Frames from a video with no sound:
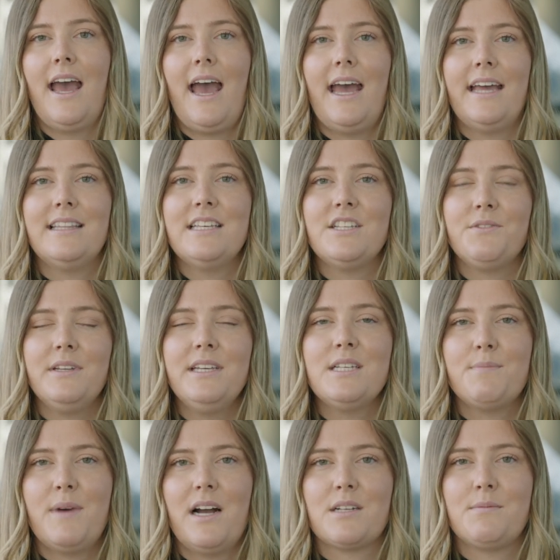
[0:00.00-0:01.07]
And this really
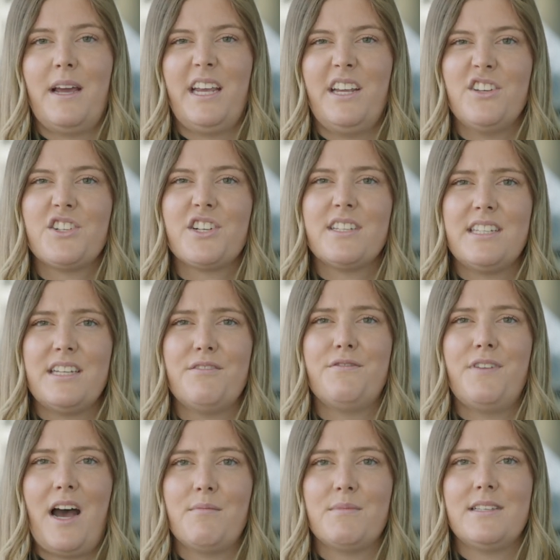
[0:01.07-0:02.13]
sparked my interest in
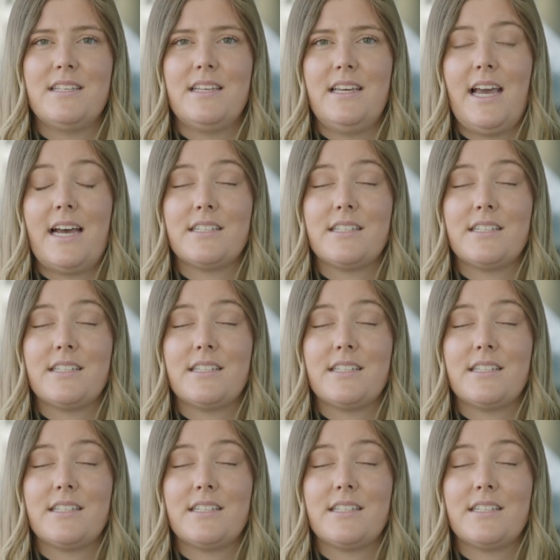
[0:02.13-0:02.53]
pharmacy